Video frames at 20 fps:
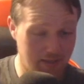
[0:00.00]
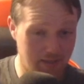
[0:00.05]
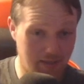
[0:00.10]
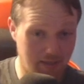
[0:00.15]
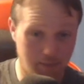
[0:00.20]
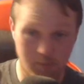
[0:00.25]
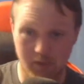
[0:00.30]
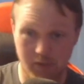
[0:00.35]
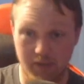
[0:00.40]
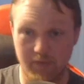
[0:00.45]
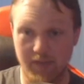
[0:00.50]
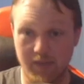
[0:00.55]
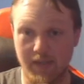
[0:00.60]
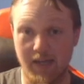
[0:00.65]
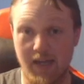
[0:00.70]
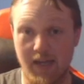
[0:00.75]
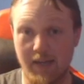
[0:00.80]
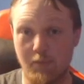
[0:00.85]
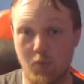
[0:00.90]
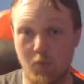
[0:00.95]
I'm going to give it a
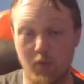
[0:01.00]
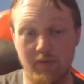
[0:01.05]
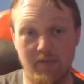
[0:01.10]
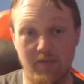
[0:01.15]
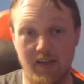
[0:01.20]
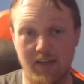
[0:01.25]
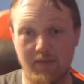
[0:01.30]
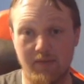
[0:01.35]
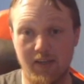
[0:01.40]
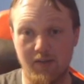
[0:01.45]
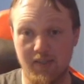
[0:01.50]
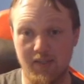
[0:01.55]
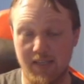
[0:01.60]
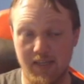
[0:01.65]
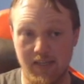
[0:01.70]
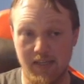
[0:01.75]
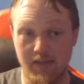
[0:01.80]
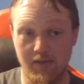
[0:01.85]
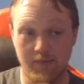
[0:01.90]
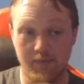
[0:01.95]
9.5 out of
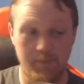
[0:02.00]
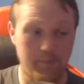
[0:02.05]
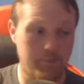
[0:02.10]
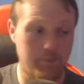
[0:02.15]
10.